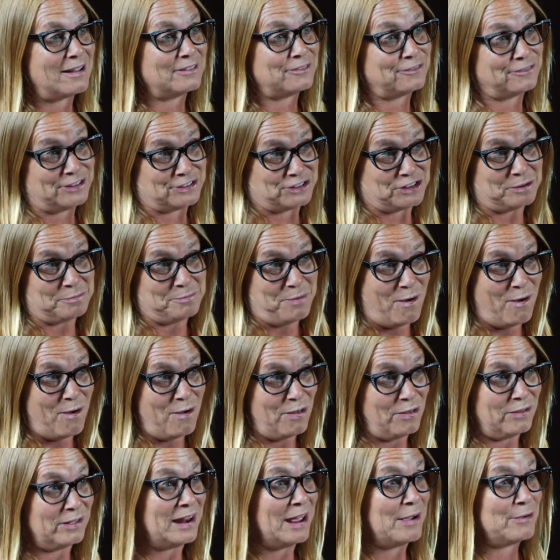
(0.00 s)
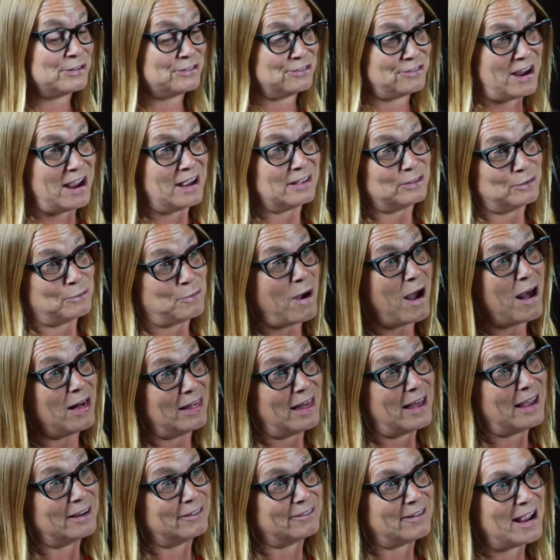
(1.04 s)
a fishing pole, and I would drag the
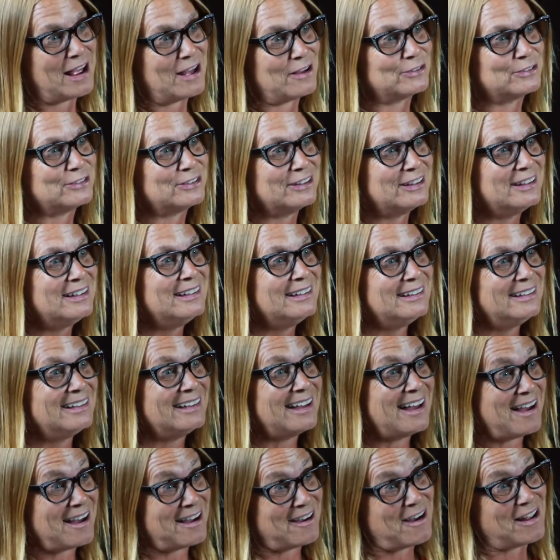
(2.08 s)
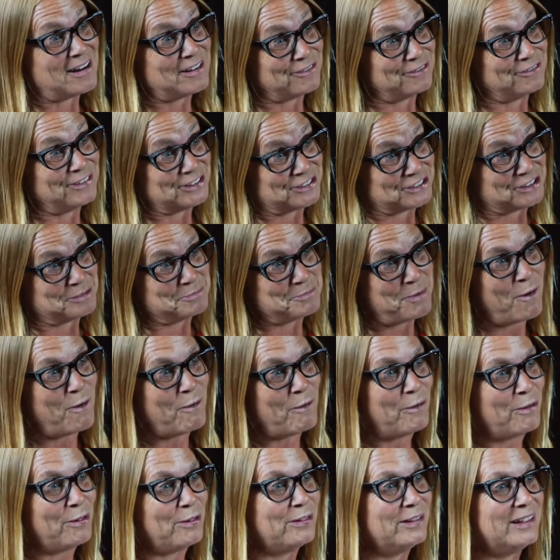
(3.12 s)
walleye around on a fishing
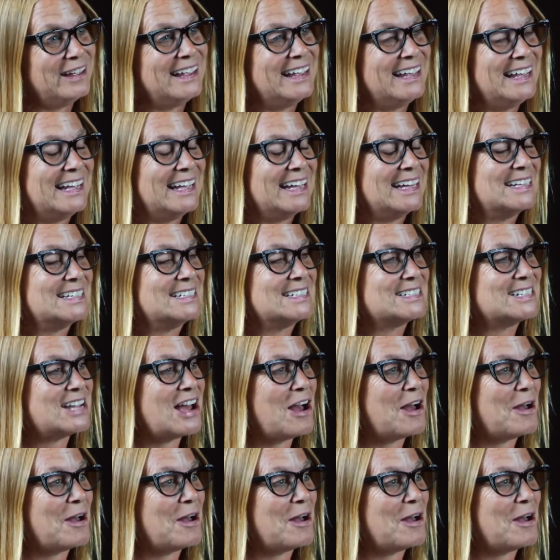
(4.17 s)
pole, and